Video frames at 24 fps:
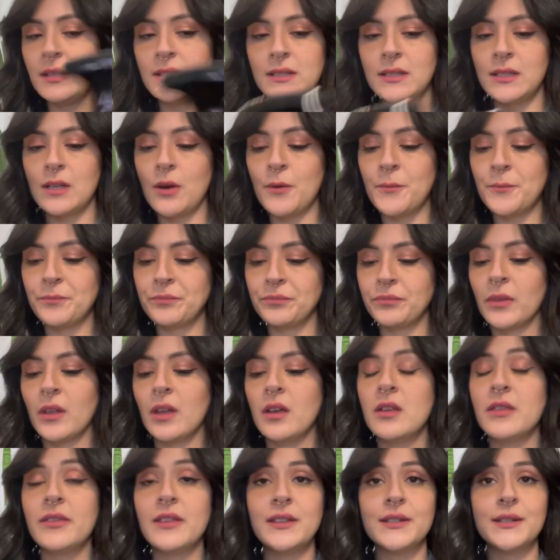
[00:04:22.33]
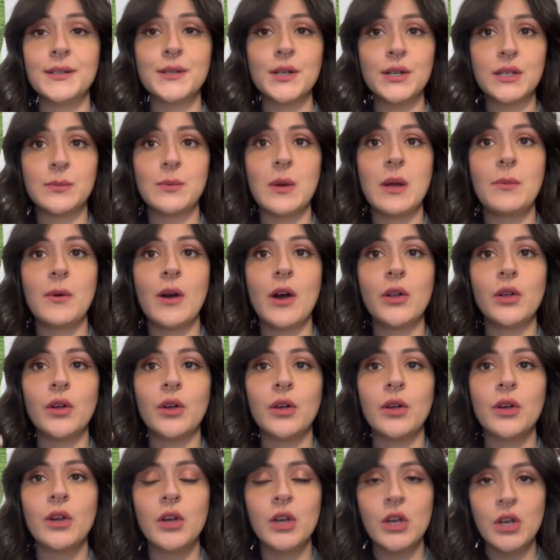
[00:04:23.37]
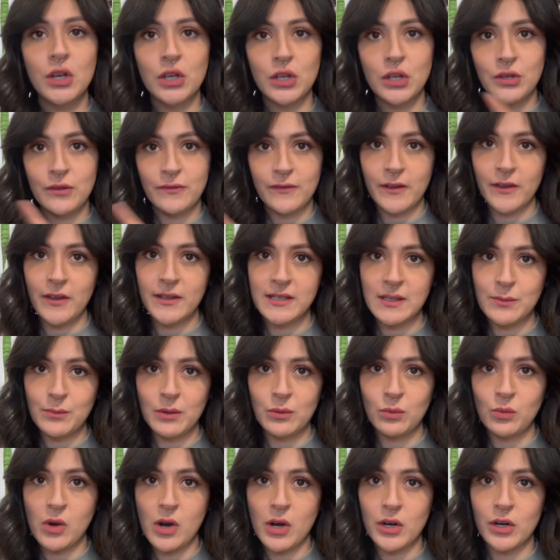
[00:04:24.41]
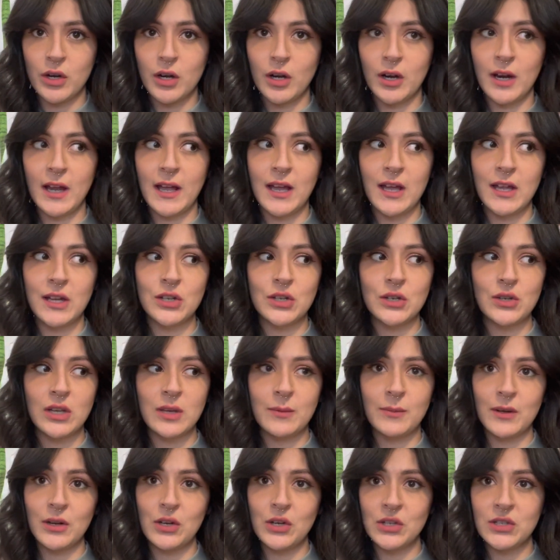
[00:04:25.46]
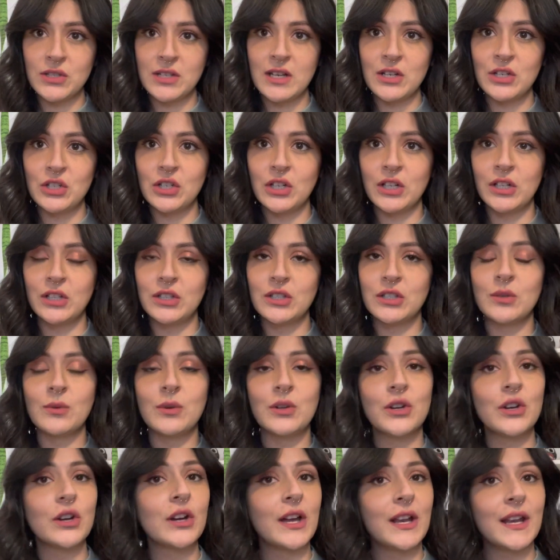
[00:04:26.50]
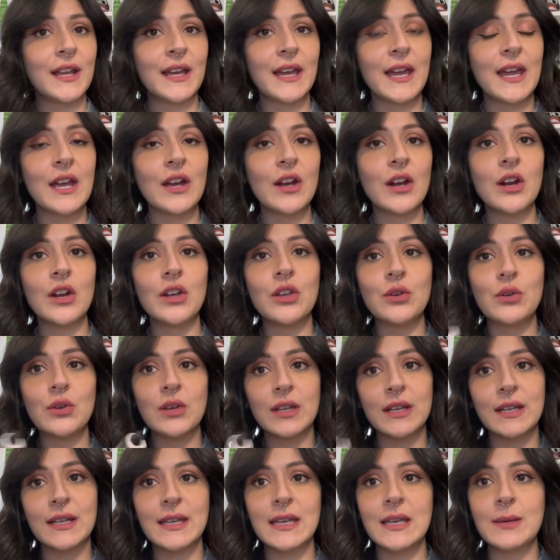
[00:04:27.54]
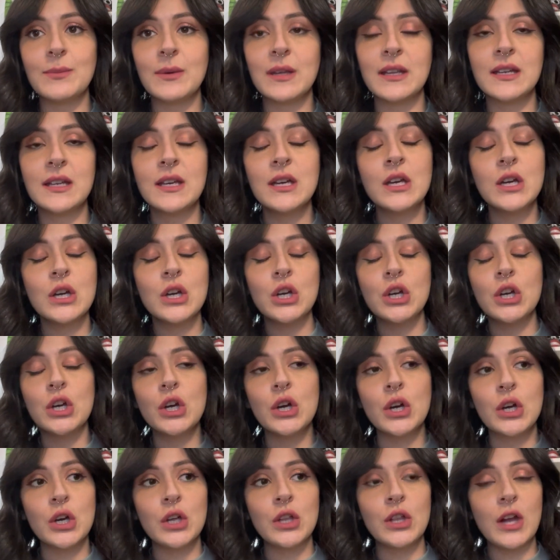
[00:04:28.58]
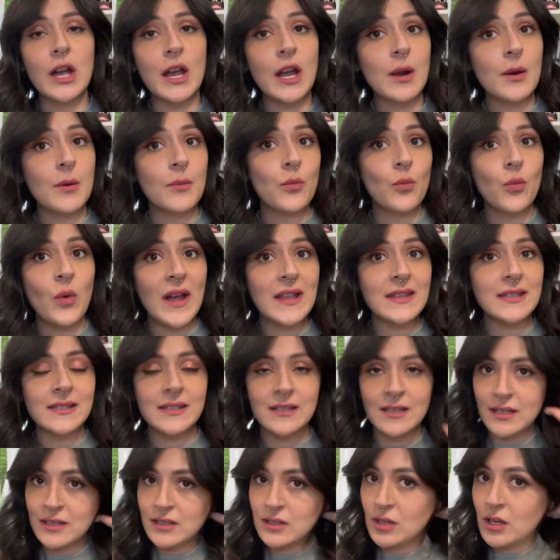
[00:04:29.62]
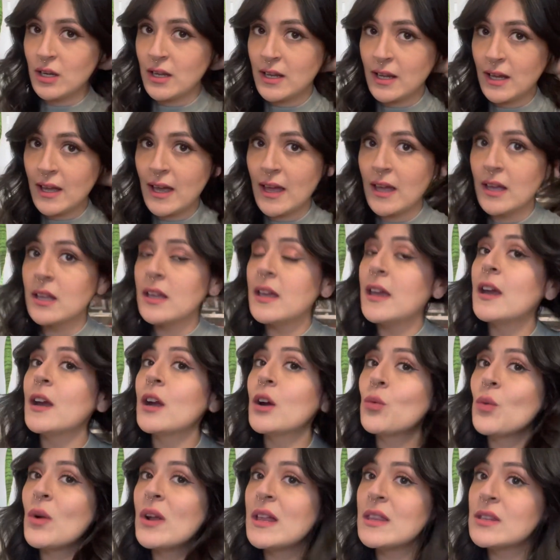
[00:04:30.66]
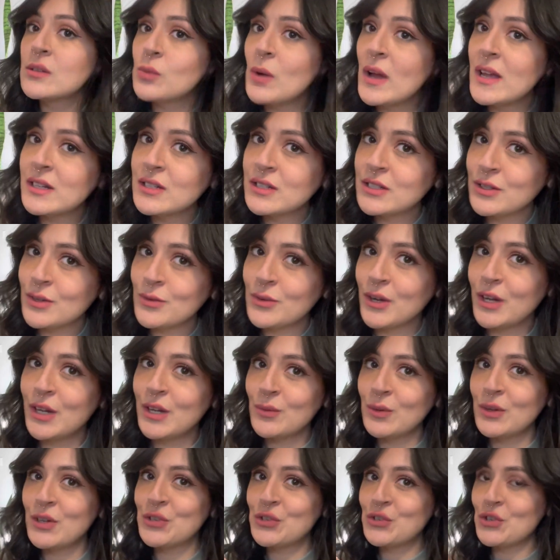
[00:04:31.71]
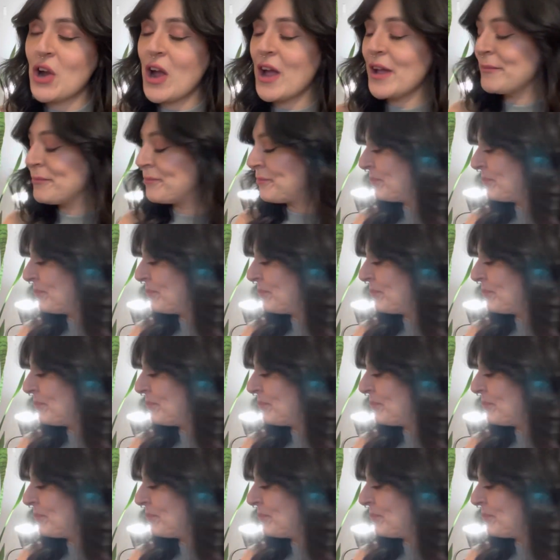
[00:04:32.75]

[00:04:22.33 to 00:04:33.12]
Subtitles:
So this is our spray bottle. You fill this up with water and you keep it at your station. So when you're cutting hair, you can keep the hair wet, because you gotta cut hair when it's wet. Don't cut it when it's dry.